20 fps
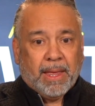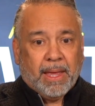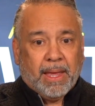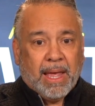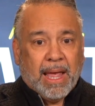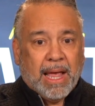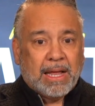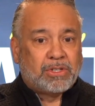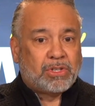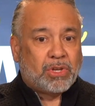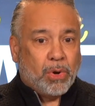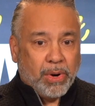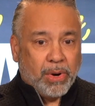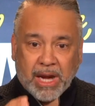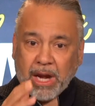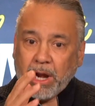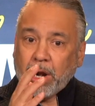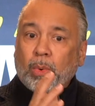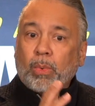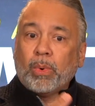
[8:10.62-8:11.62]
And so
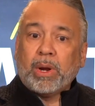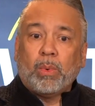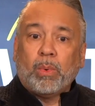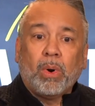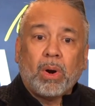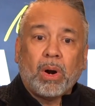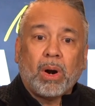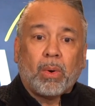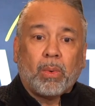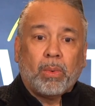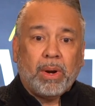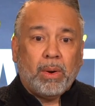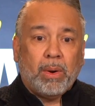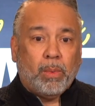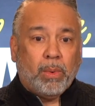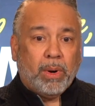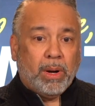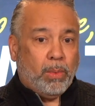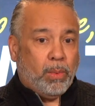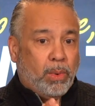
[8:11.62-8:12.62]
here we were.
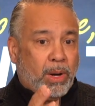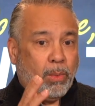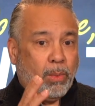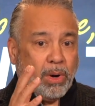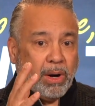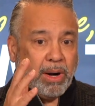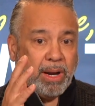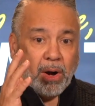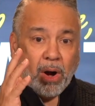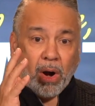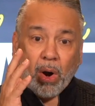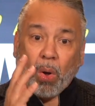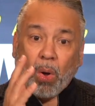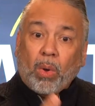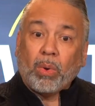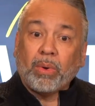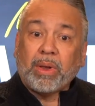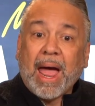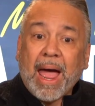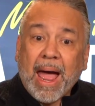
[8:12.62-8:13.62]
We were in our
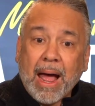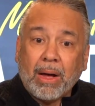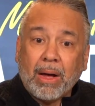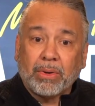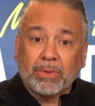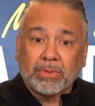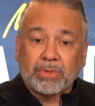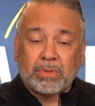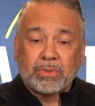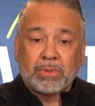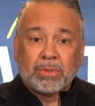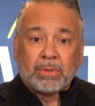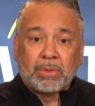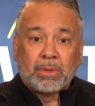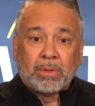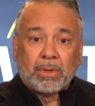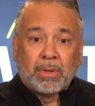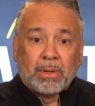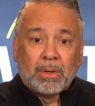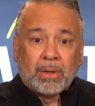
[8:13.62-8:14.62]
old house,
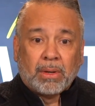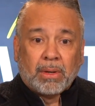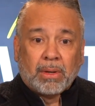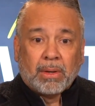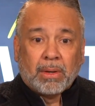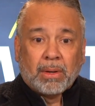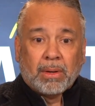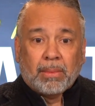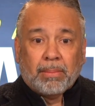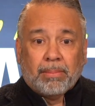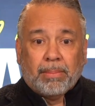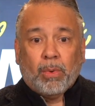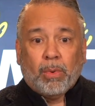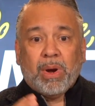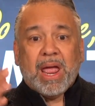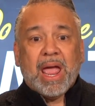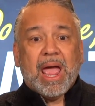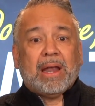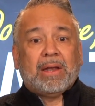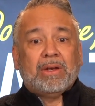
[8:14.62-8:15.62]
but we
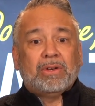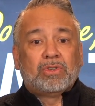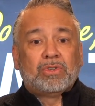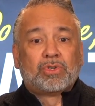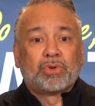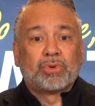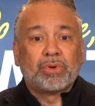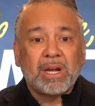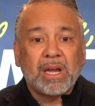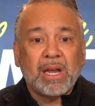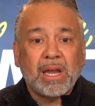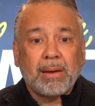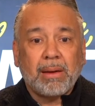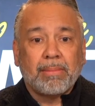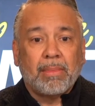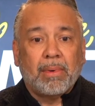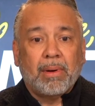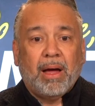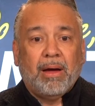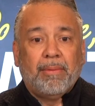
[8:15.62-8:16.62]
had a
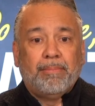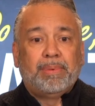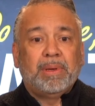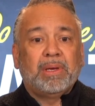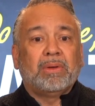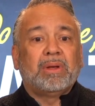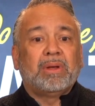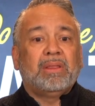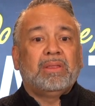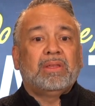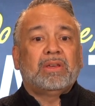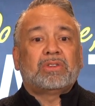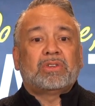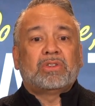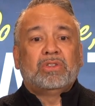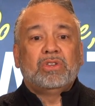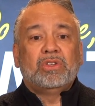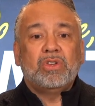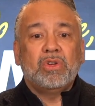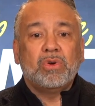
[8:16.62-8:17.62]
dream of building this
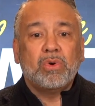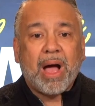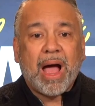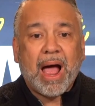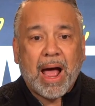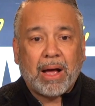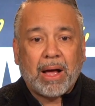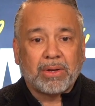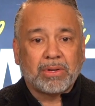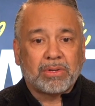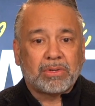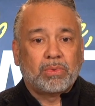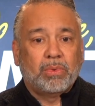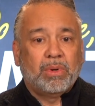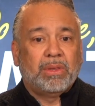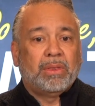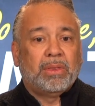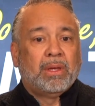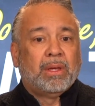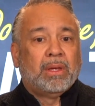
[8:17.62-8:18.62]
new house
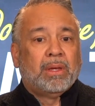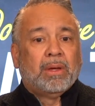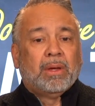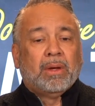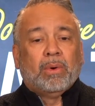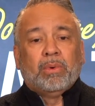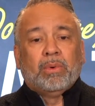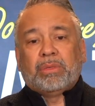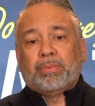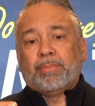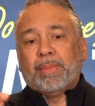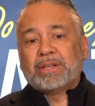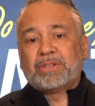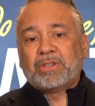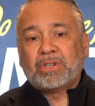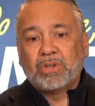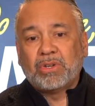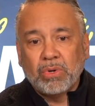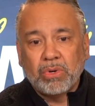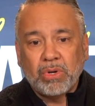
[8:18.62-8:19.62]
with my
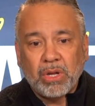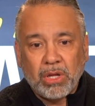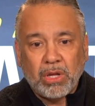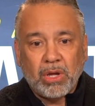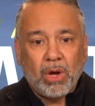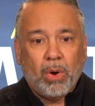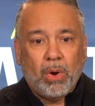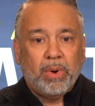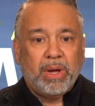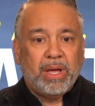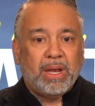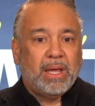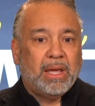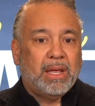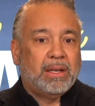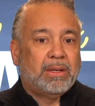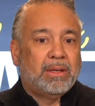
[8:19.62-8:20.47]
studio in it.